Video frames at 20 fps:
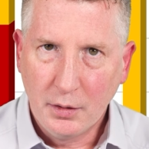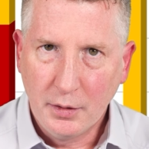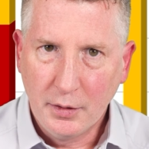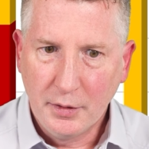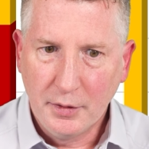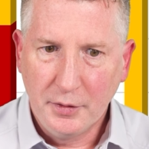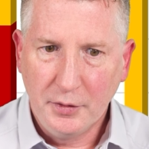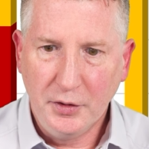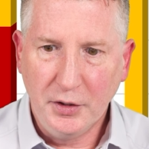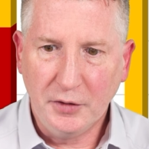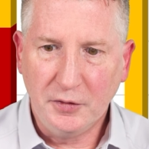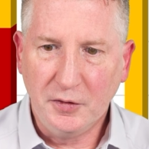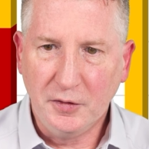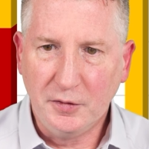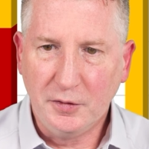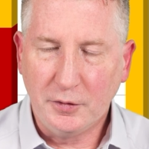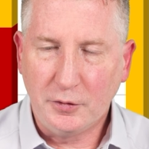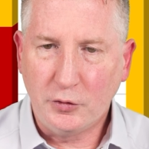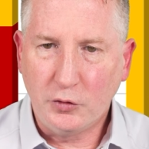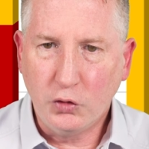this is
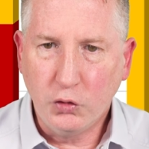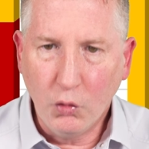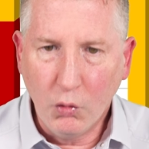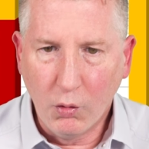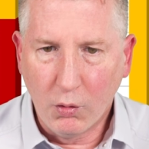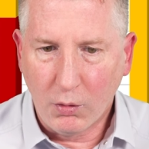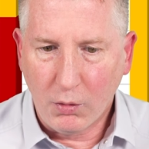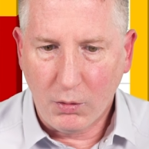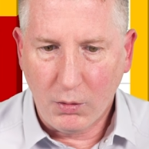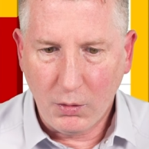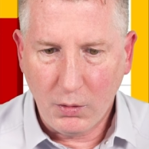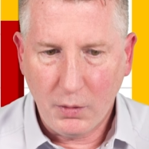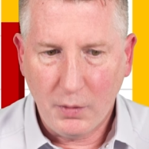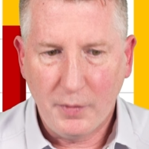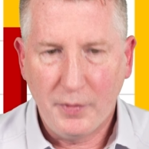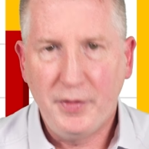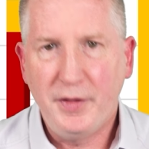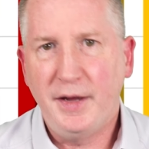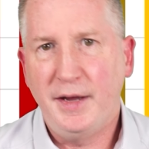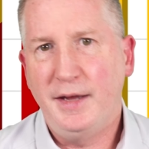a tool
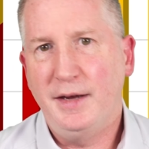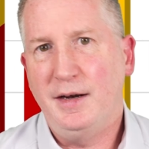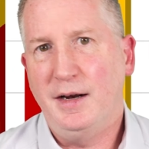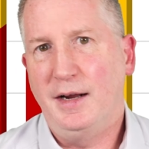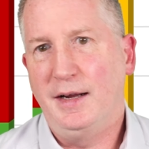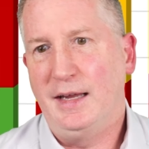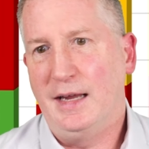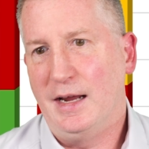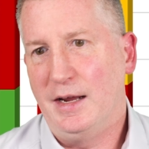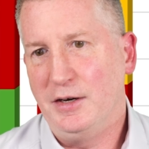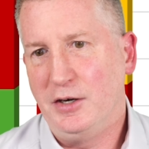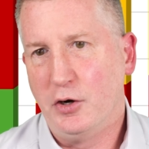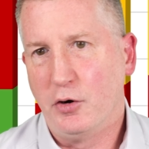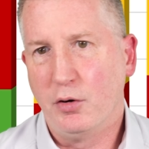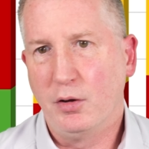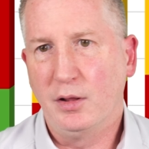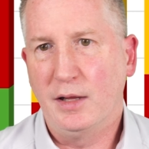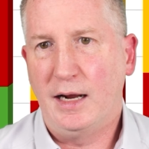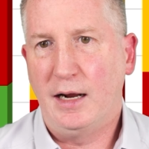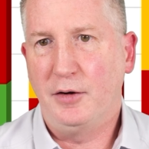that, again, you're
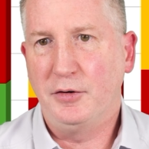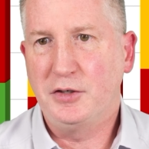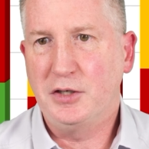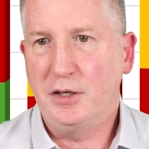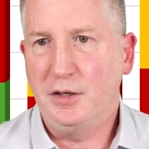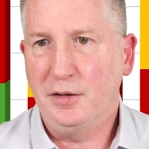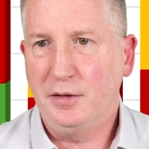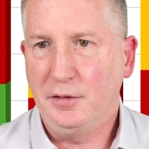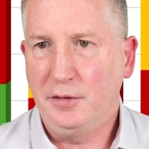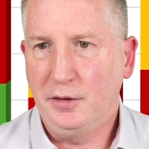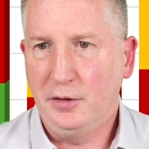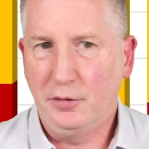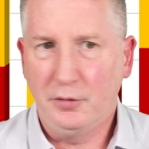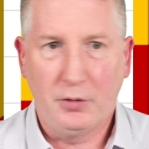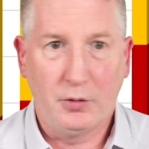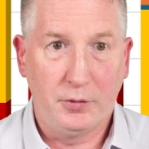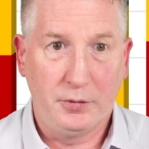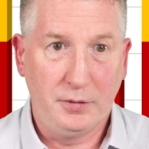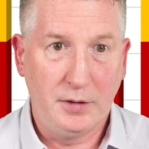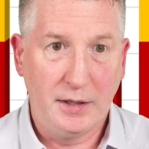allowed to,
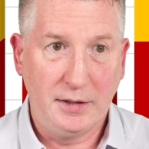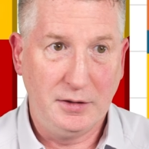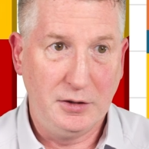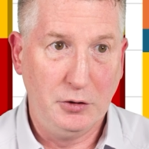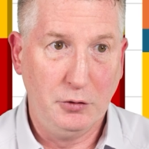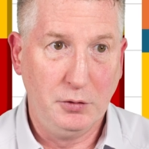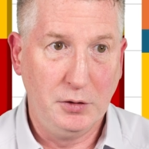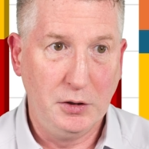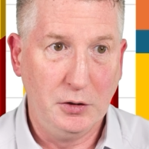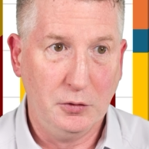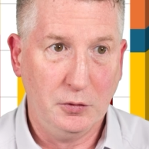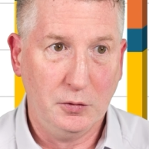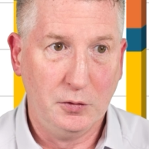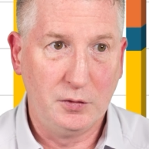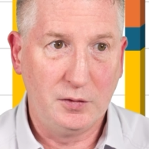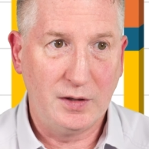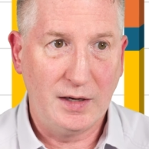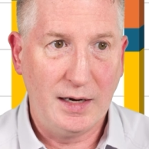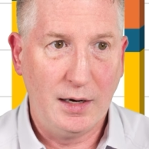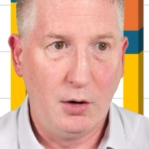or that you use
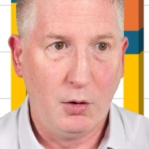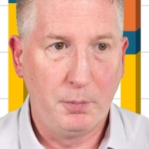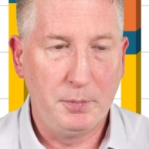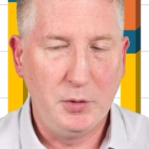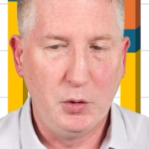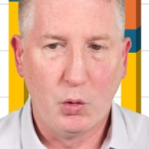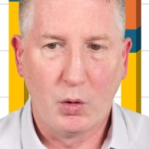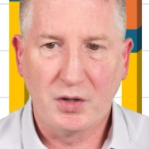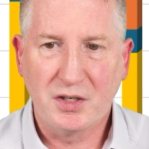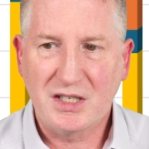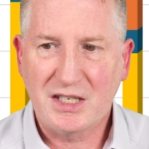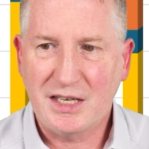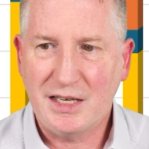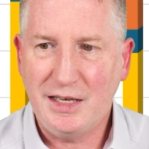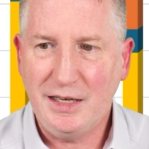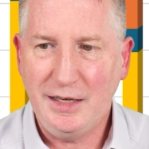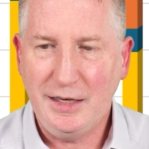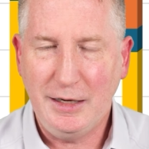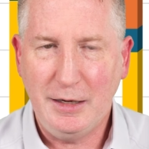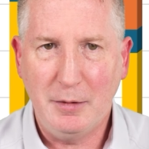to help your
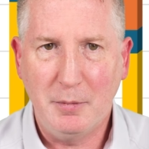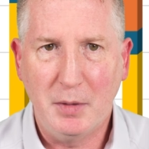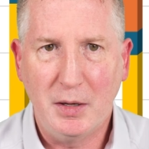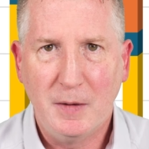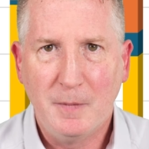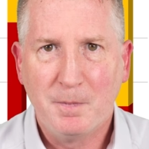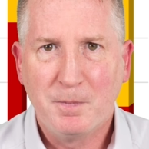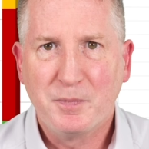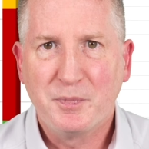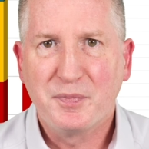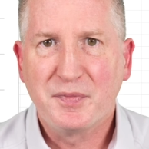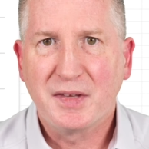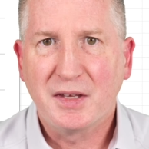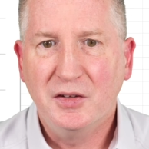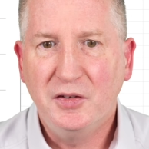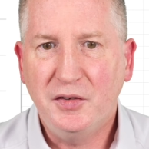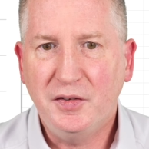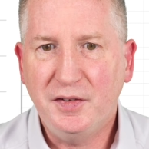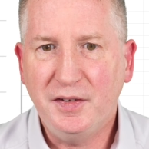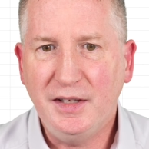team
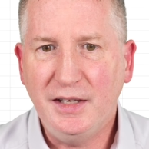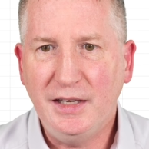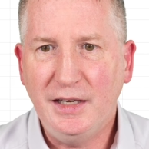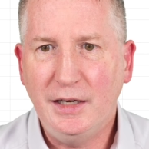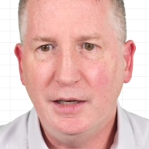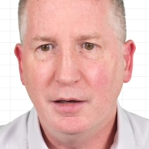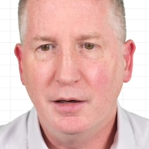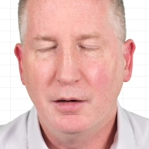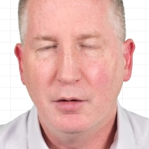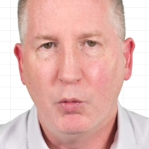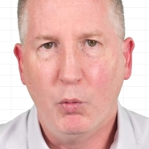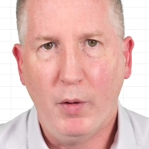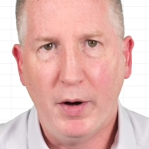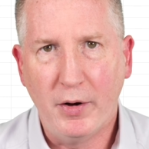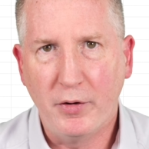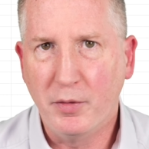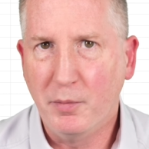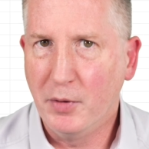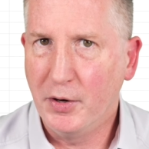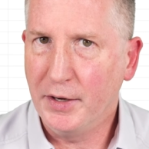see where
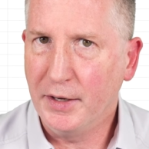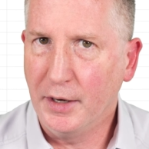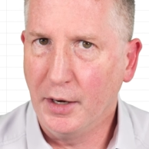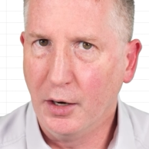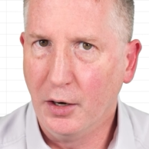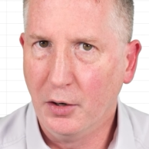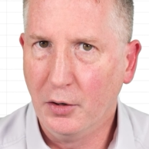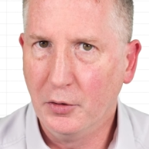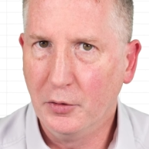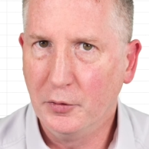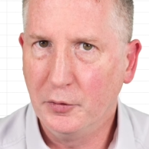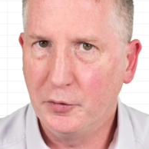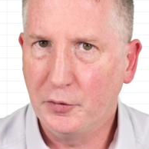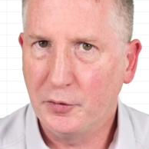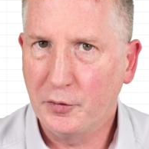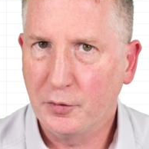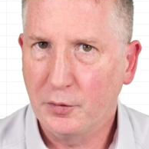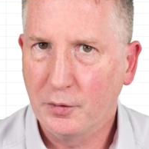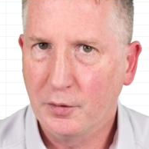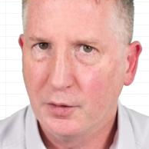the money
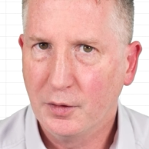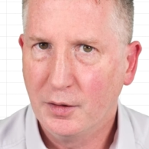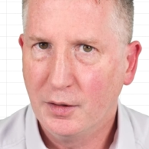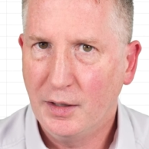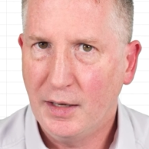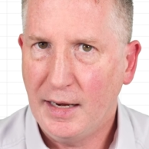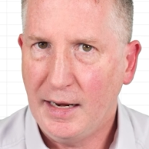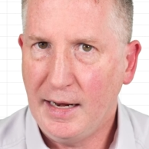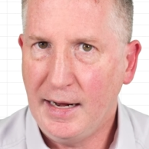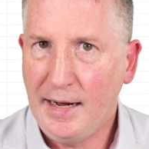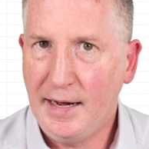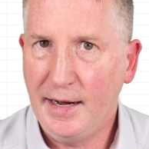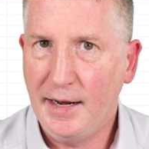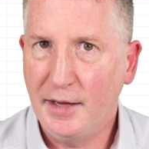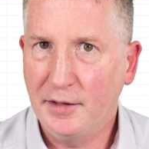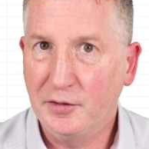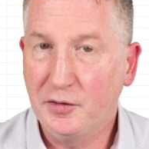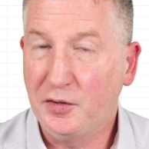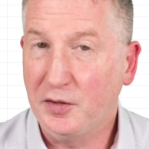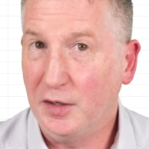goes
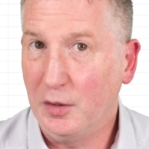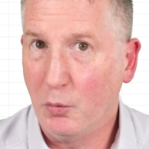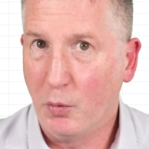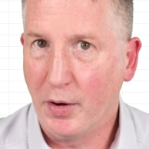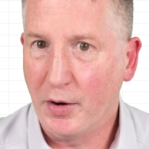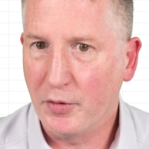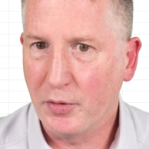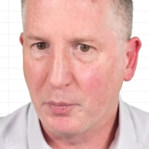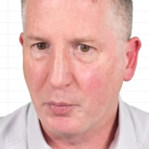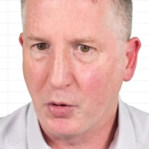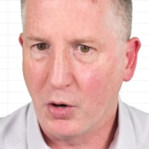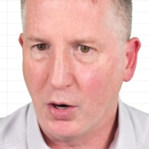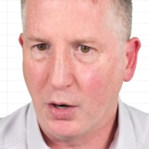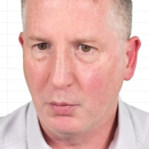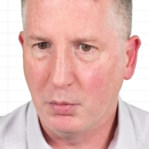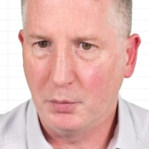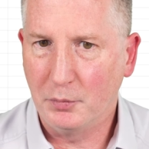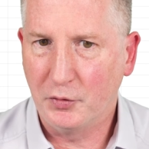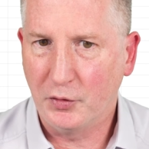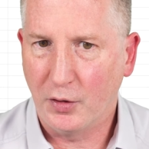and see where the
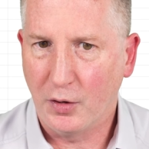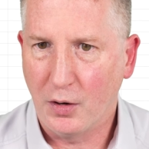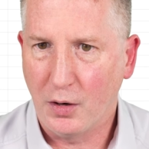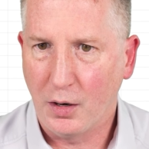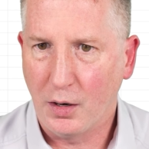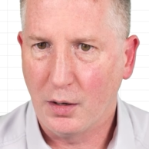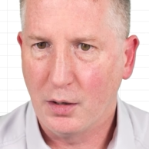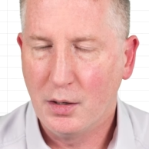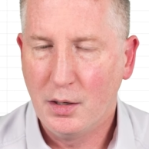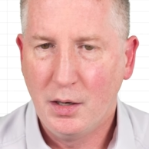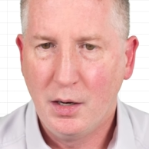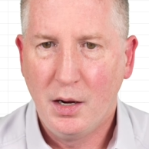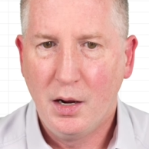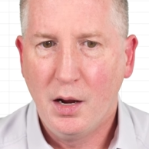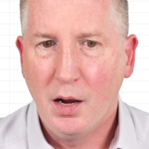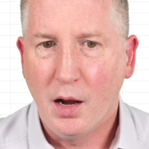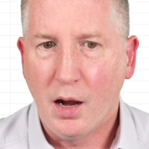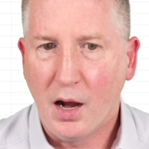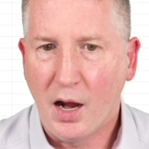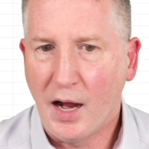problems are.
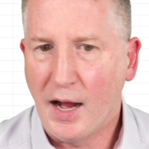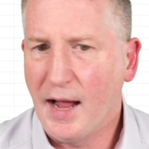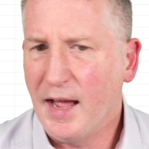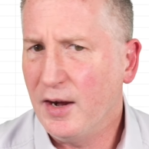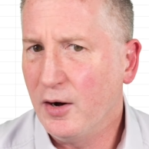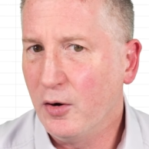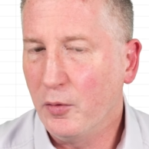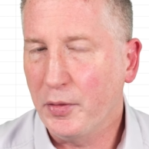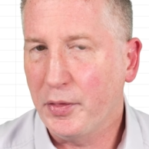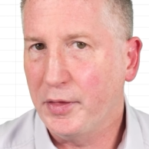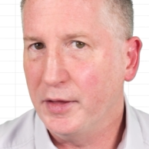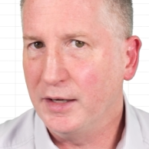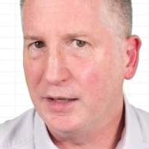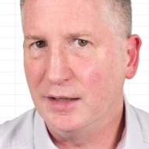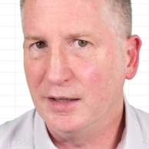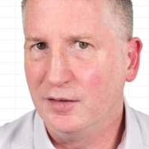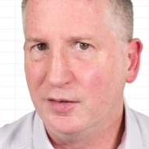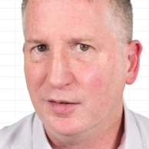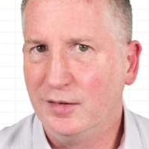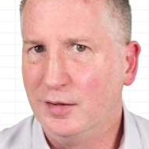I don't think
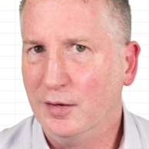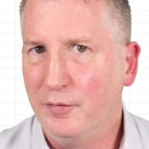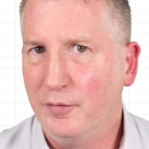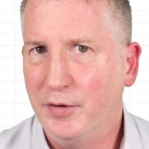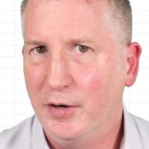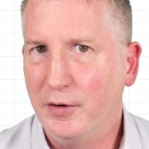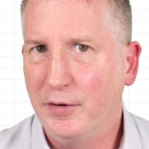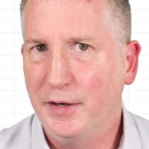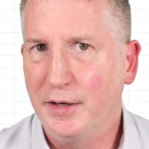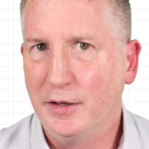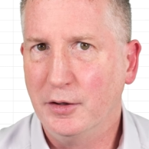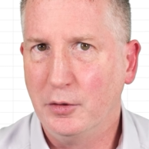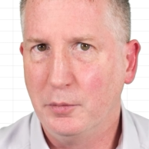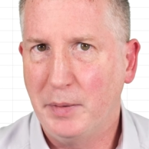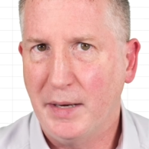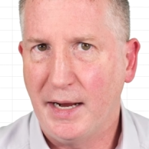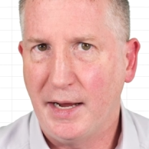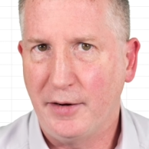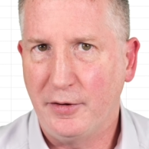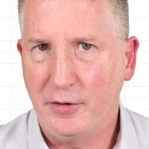this is a very good
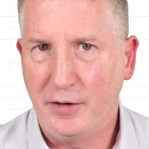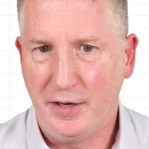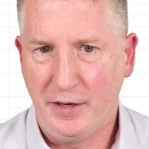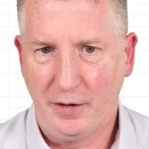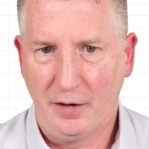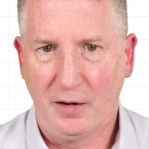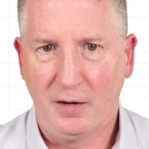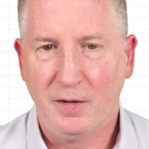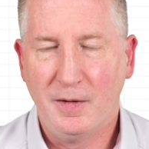pattern here.